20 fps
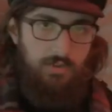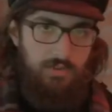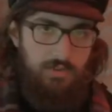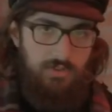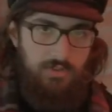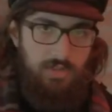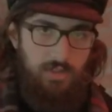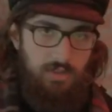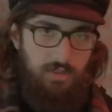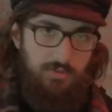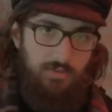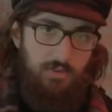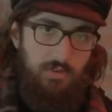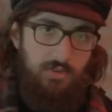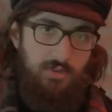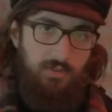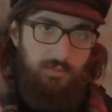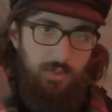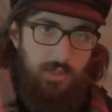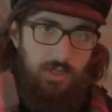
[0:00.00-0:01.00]
These
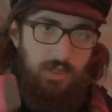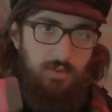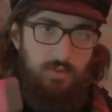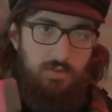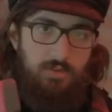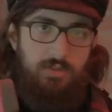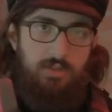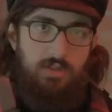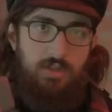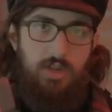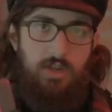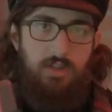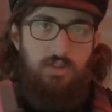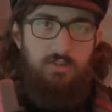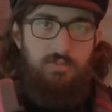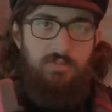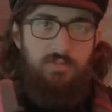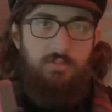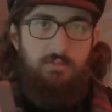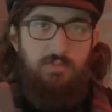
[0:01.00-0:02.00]
telephones are pink, which is the color
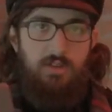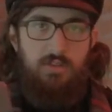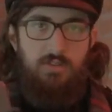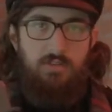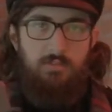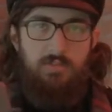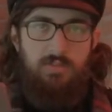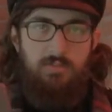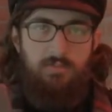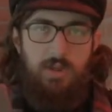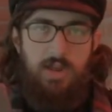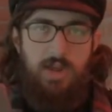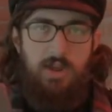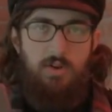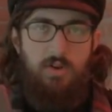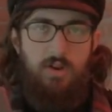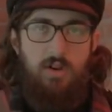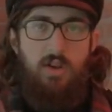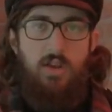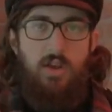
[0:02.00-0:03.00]
of feminism and
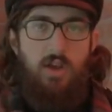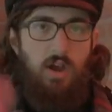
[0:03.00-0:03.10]
power.